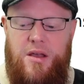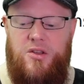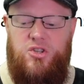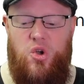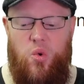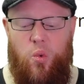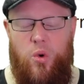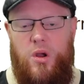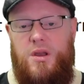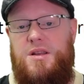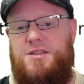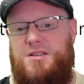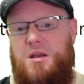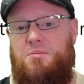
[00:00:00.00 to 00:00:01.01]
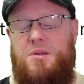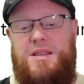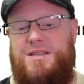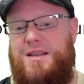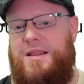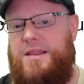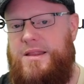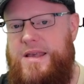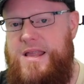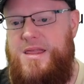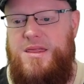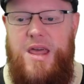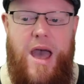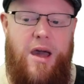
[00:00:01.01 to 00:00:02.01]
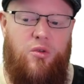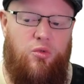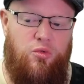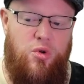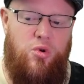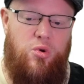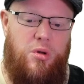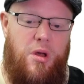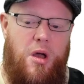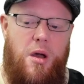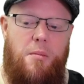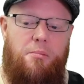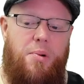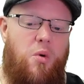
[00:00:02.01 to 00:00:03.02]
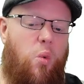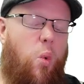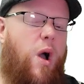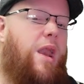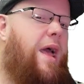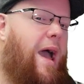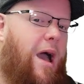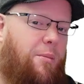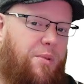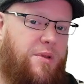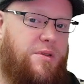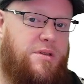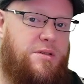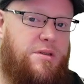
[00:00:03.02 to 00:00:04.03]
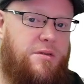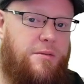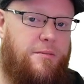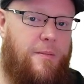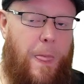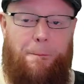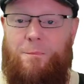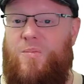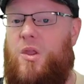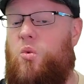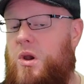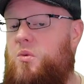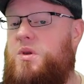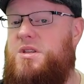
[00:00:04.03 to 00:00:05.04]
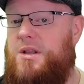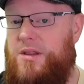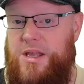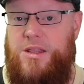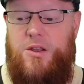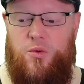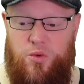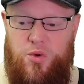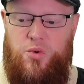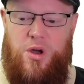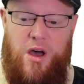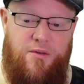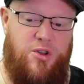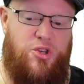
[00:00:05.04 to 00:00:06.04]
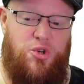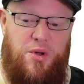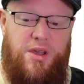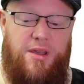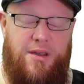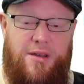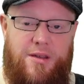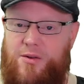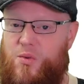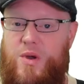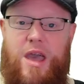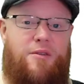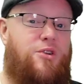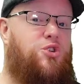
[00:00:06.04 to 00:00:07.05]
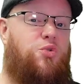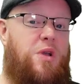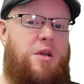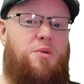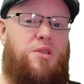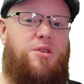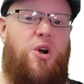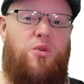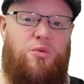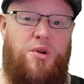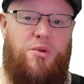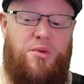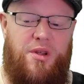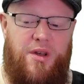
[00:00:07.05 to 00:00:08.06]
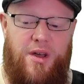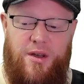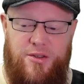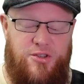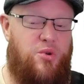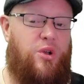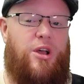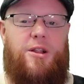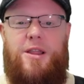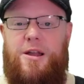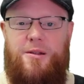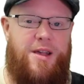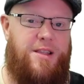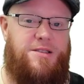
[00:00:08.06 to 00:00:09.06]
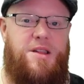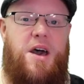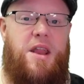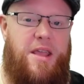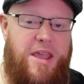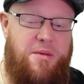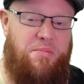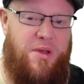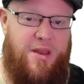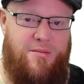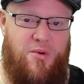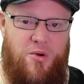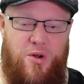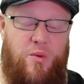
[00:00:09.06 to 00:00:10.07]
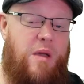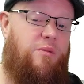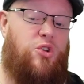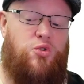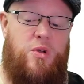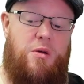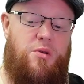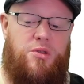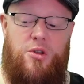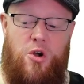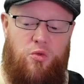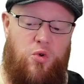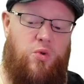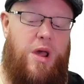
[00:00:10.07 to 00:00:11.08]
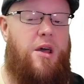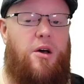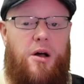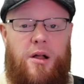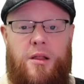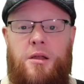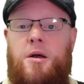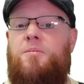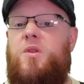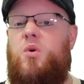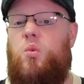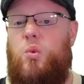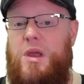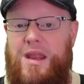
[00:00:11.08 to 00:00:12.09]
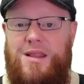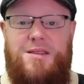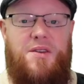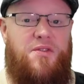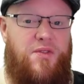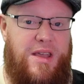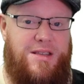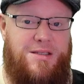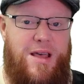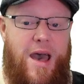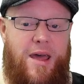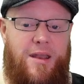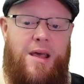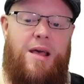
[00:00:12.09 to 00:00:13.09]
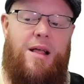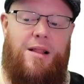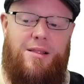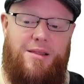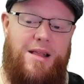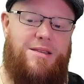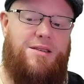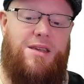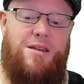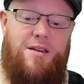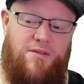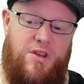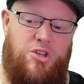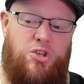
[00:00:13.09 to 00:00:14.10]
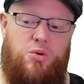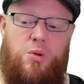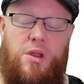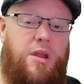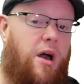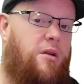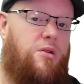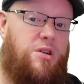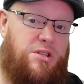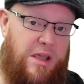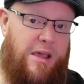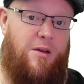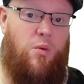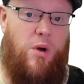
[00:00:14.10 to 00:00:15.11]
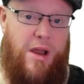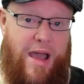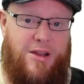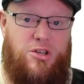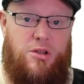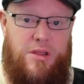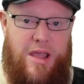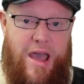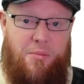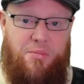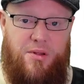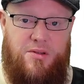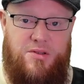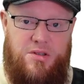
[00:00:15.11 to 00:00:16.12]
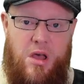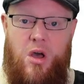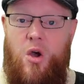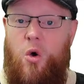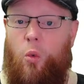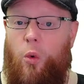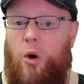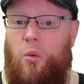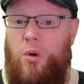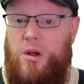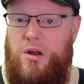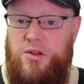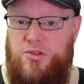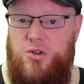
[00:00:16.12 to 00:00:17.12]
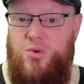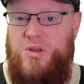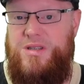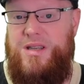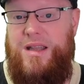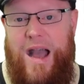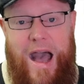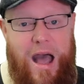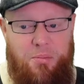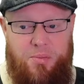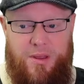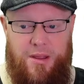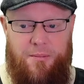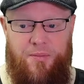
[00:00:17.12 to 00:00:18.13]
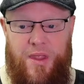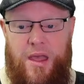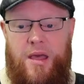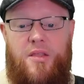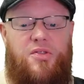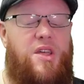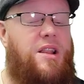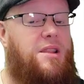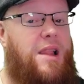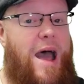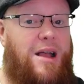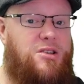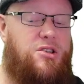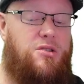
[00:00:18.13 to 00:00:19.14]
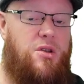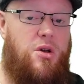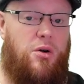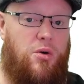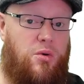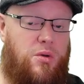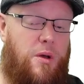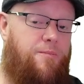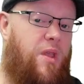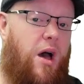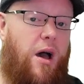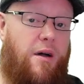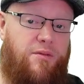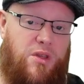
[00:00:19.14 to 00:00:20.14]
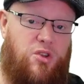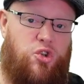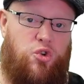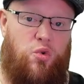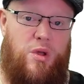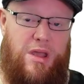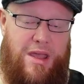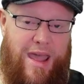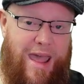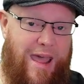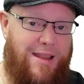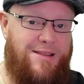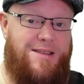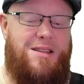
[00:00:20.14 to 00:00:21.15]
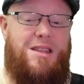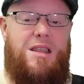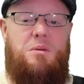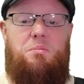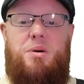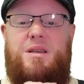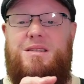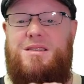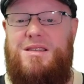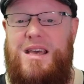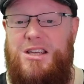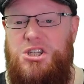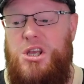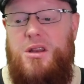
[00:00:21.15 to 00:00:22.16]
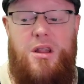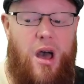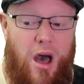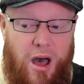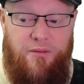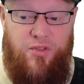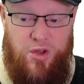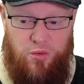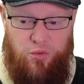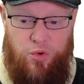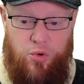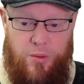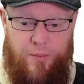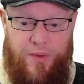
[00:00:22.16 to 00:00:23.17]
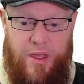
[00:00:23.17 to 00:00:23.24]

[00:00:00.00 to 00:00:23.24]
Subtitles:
So we're going to simply delete that root. But what happens when we delete the root of a tree? We have a tree with no root. So clearly it's not a heap anymore. We have a tree with no root at all. We need to fix that. Let's get a visual and understand what actually happens. What we're going to do is copy the last node of the tree into the position of the root.